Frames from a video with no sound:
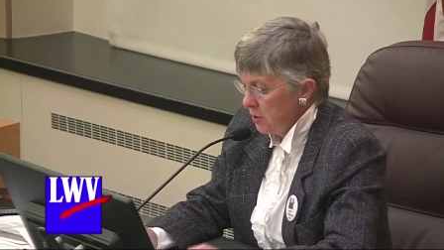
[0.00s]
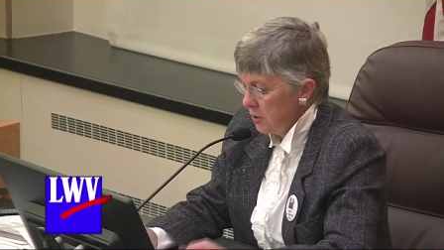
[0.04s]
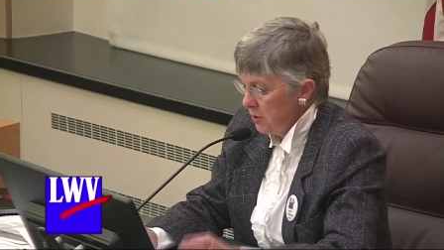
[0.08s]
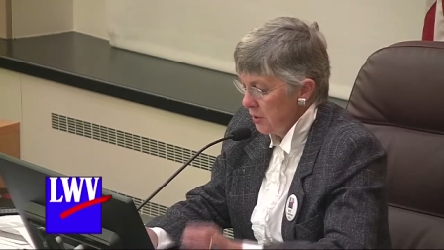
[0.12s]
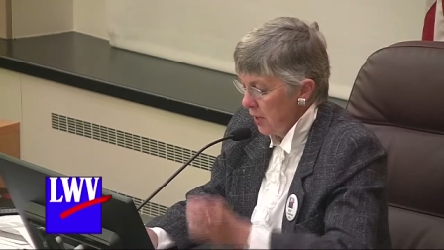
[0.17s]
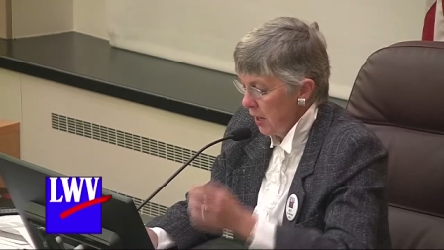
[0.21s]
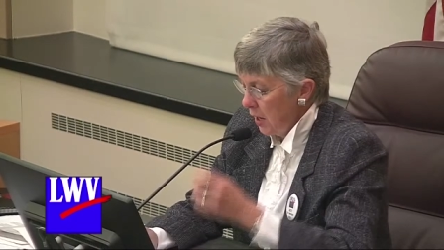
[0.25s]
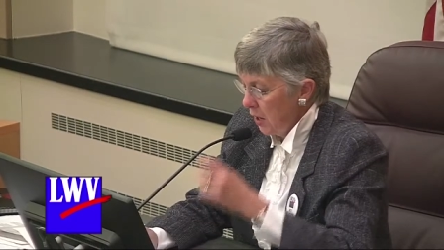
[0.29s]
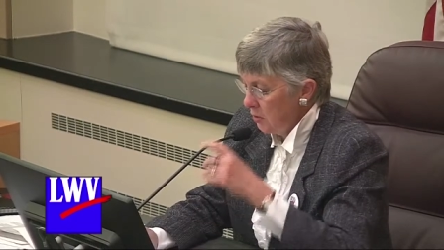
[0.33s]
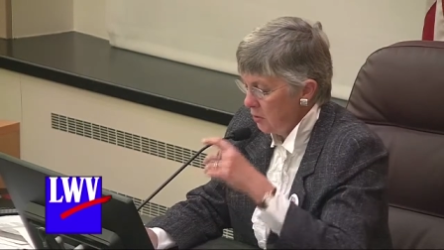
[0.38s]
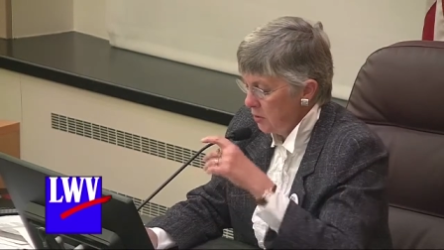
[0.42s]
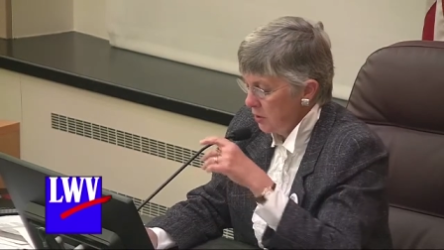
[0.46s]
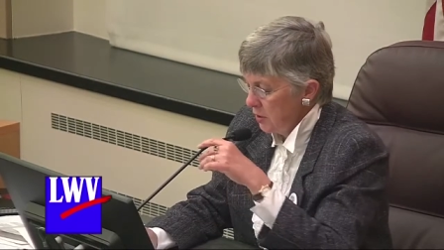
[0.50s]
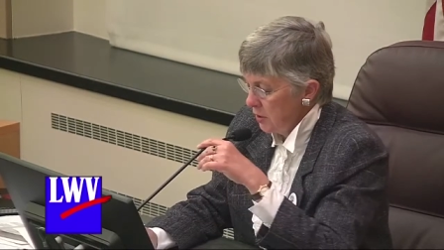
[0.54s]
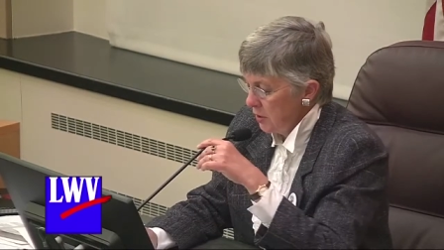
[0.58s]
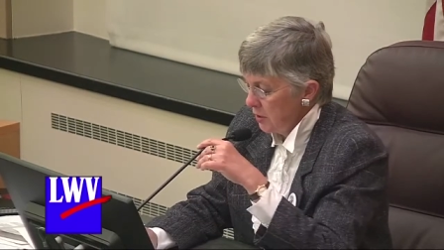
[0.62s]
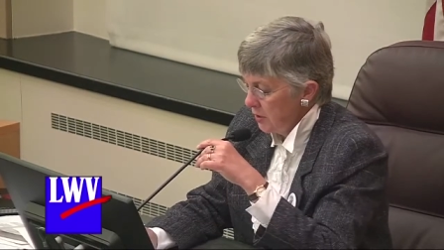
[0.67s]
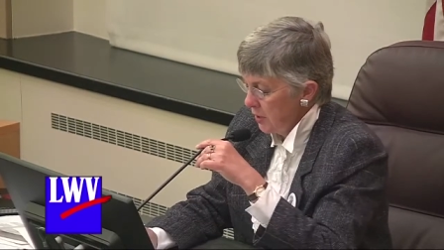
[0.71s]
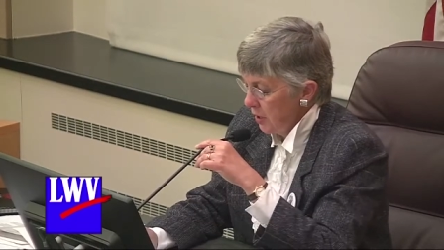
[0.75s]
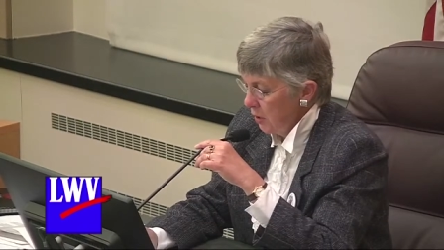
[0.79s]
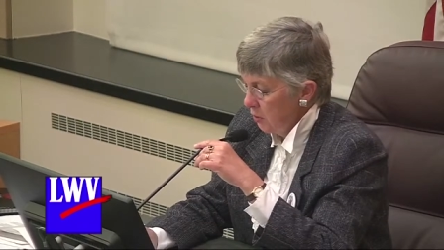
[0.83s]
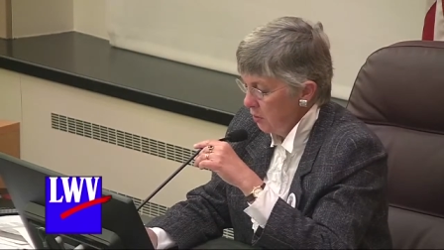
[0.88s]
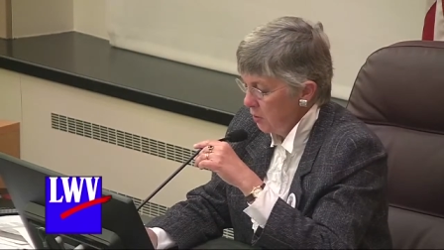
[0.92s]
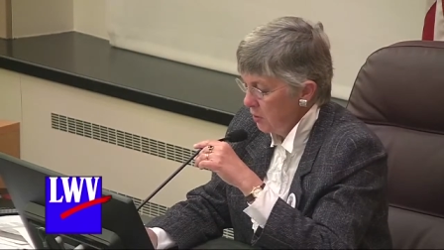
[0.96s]
is housed in the
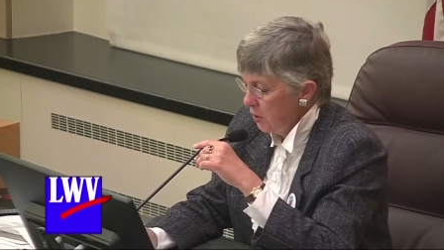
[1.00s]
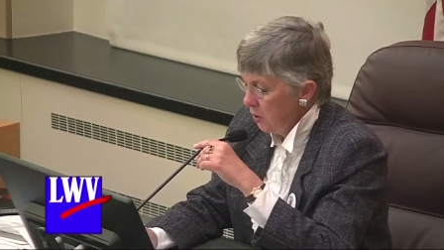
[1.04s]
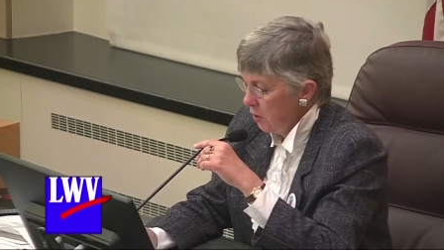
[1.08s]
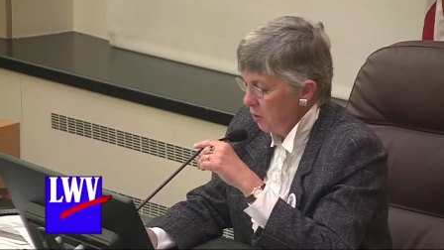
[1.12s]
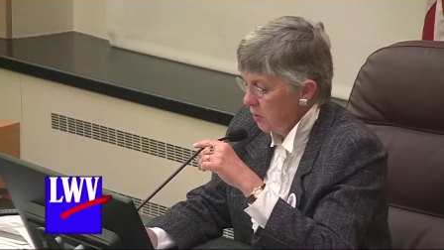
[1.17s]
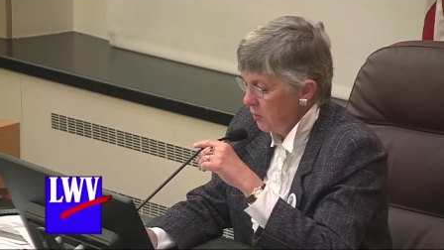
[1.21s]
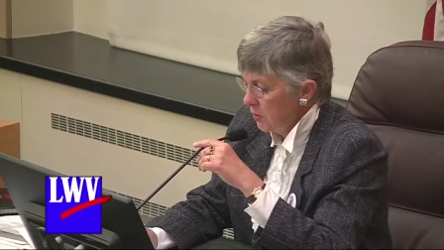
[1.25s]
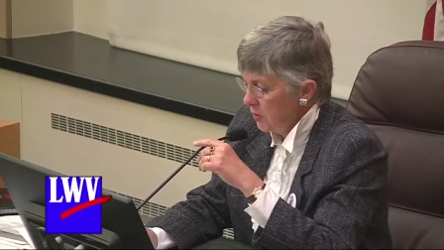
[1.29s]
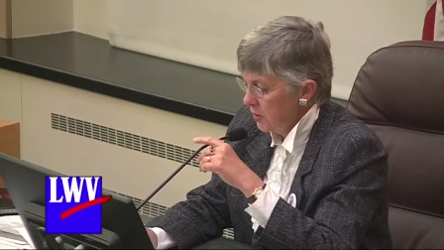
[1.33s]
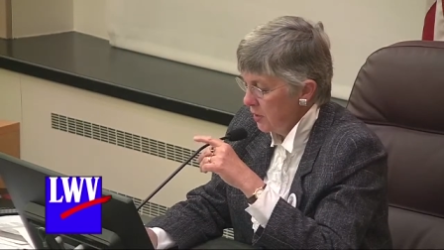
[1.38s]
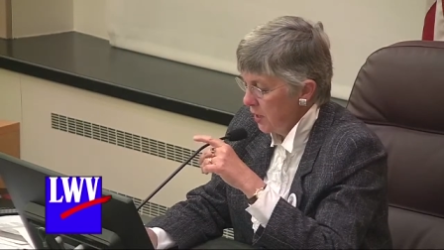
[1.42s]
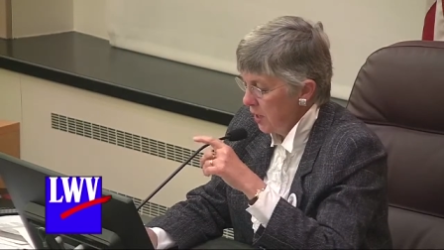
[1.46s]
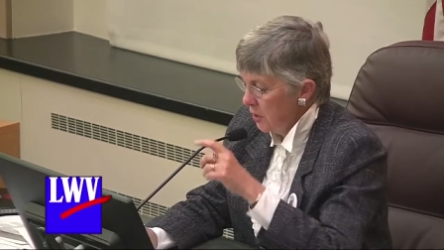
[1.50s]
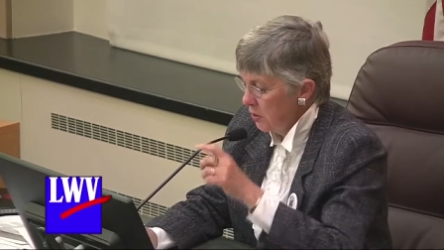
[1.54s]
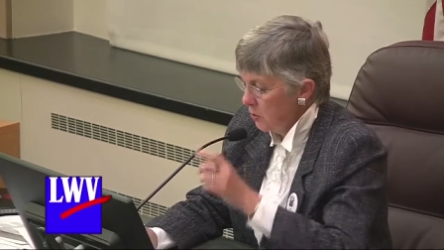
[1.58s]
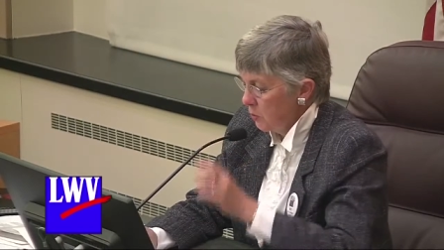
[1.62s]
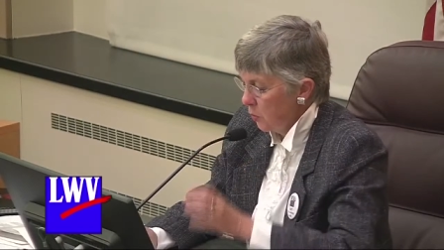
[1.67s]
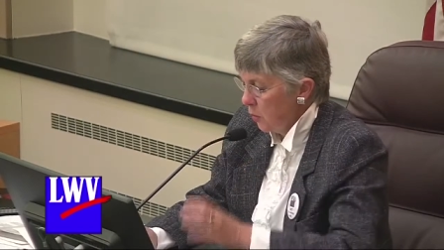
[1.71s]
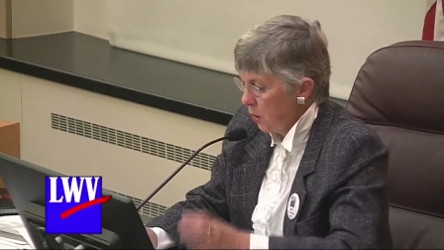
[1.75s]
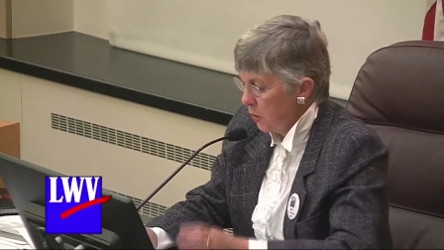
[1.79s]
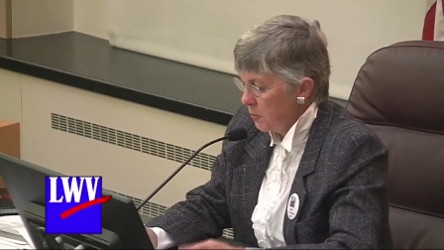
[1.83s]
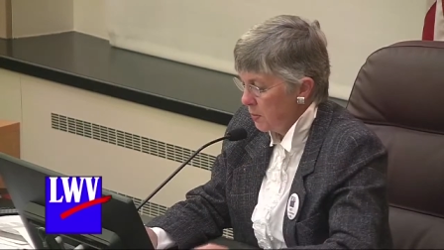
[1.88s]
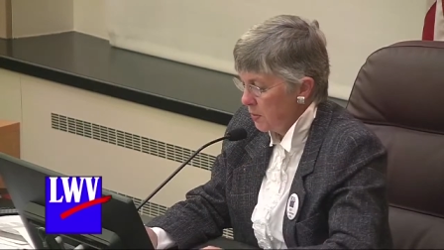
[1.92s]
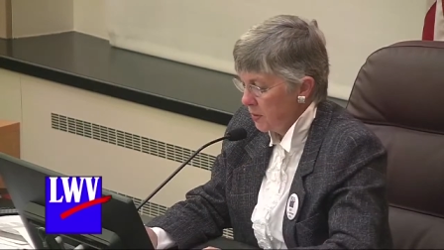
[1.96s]
Secretary of State's
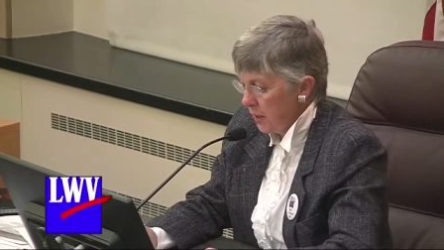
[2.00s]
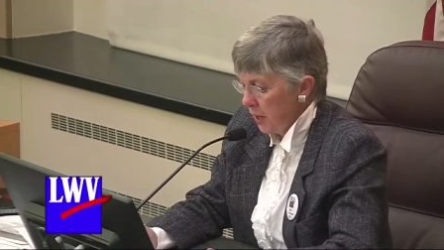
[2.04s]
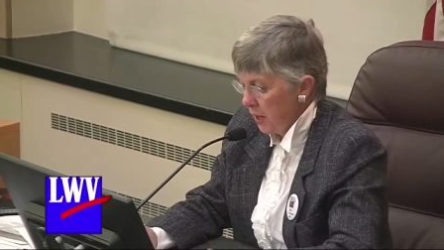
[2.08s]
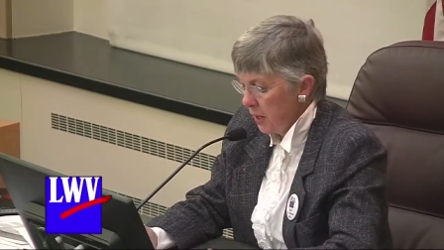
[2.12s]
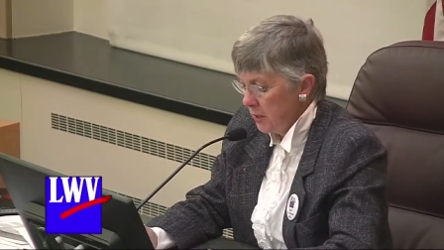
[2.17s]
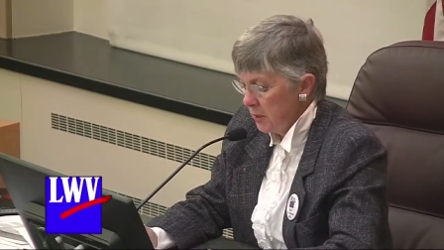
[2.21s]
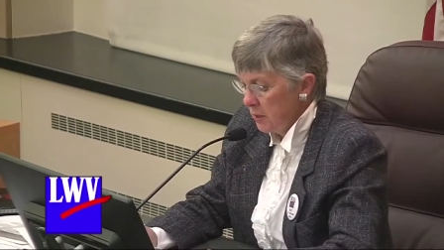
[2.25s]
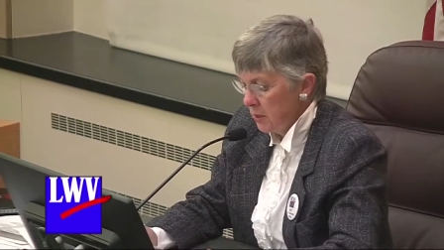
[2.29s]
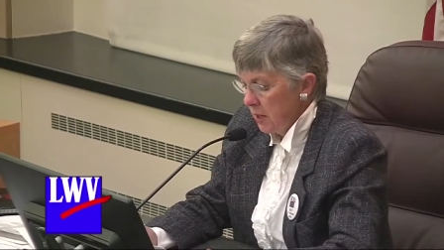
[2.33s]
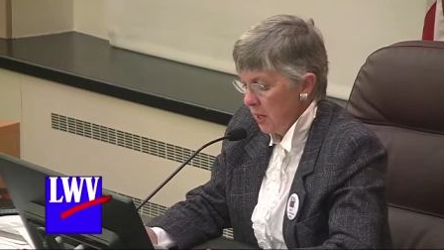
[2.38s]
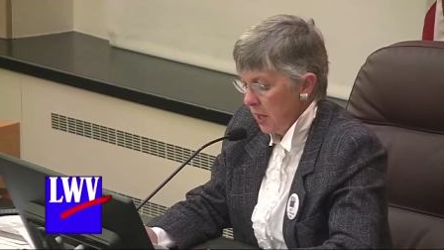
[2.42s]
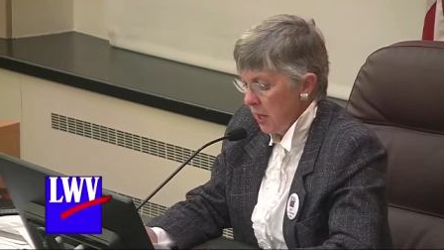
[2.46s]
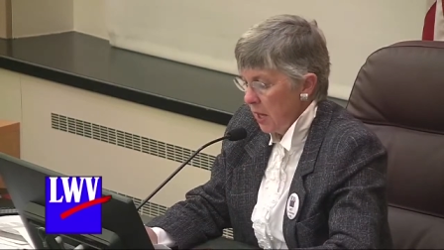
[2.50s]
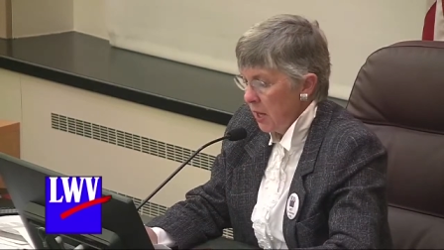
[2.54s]
website.